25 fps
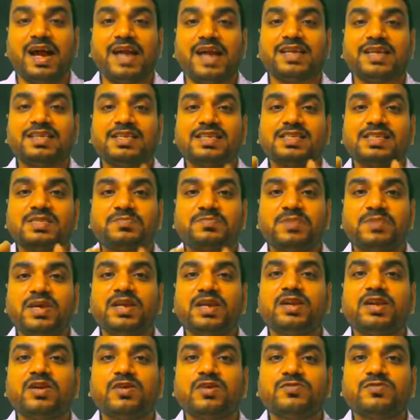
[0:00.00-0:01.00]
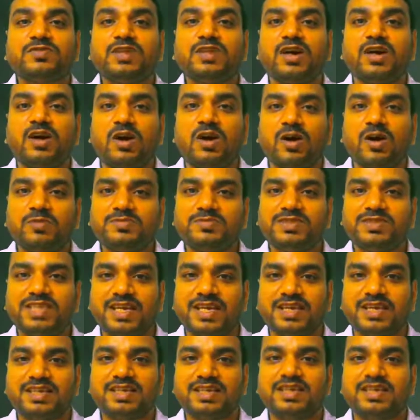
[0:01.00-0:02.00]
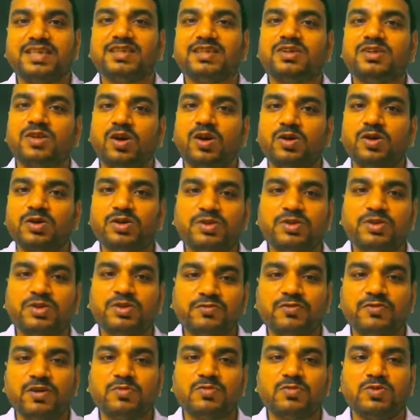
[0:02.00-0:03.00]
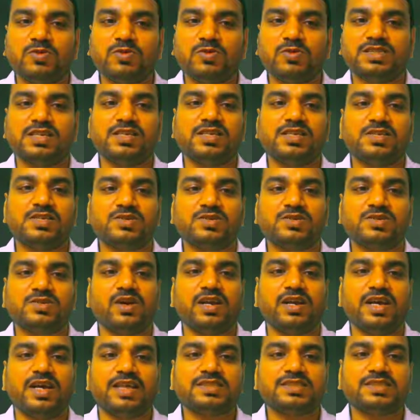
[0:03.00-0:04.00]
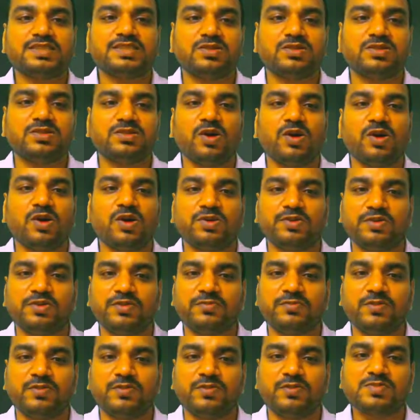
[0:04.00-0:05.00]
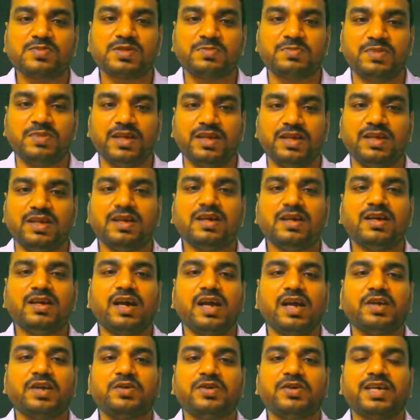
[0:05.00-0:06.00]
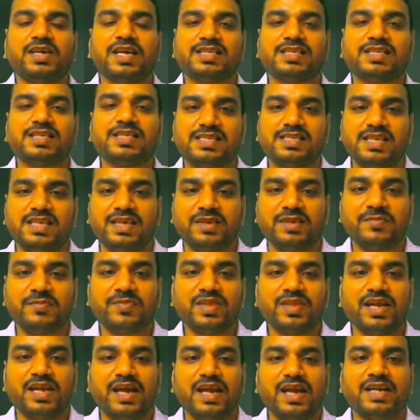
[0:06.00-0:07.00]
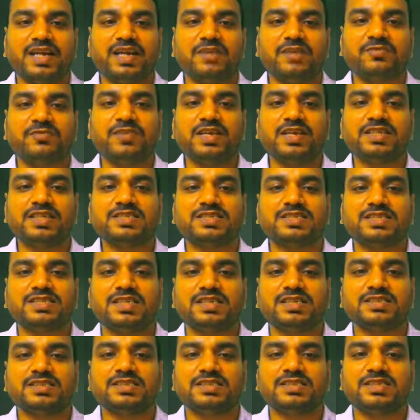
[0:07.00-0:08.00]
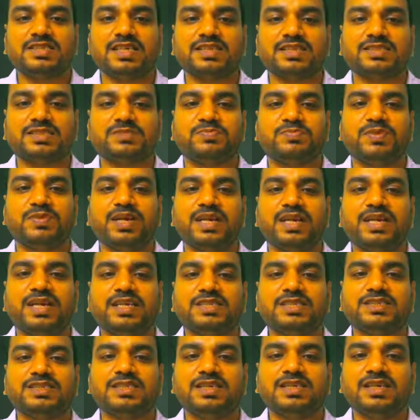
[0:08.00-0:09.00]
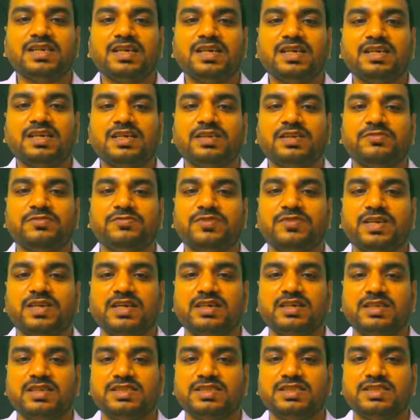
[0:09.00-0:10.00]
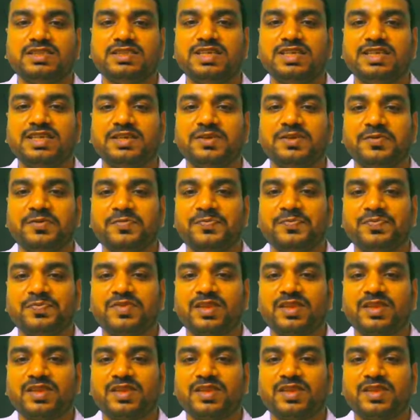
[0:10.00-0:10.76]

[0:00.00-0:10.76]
And the speed of the object in non-uniform motion is called as non-uniform speed. And you can see at every instance the speed is different, isn't it?